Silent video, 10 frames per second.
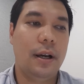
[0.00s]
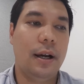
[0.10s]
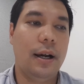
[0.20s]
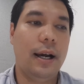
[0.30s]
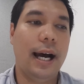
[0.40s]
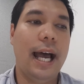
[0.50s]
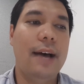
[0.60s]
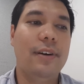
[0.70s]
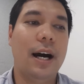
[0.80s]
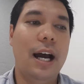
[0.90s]
I
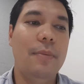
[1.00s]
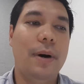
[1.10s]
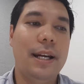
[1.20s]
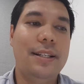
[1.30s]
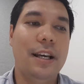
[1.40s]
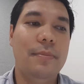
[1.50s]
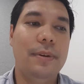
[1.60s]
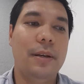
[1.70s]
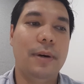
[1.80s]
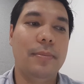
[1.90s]
have a high body
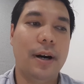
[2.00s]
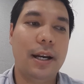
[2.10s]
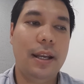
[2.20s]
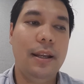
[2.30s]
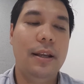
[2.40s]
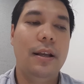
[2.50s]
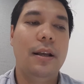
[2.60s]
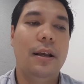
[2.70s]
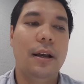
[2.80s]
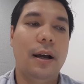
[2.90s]
temp in my body.
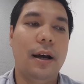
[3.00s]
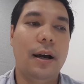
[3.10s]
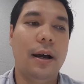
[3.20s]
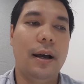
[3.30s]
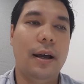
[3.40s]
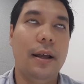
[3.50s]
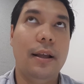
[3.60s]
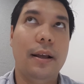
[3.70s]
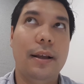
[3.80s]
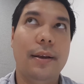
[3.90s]

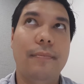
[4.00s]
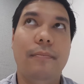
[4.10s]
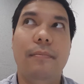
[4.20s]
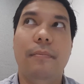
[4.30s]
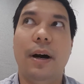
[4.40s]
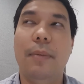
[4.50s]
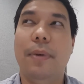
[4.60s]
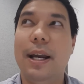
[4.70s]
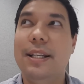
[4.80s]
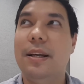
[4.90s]
My
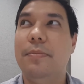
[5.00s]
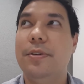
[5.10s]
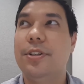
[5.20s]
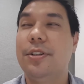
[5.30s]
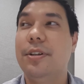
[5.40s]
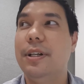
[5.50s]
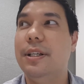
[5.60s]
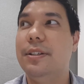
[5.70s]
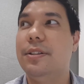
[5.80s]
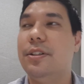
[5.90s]
body temperature
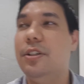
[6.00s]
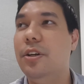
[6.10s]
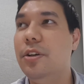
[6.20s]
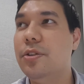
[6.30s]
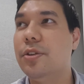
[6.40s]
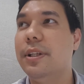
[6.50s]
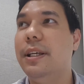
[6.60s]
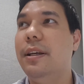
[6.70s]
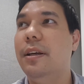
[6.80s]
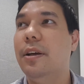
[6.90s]
is
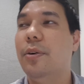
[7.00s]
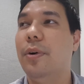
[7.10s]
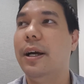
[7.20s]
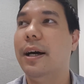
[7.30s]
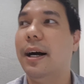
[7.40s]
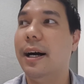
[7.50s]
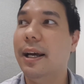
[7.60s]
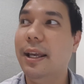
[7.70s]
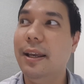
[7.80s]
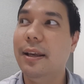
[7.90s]
usually quite
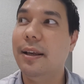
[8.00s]
high.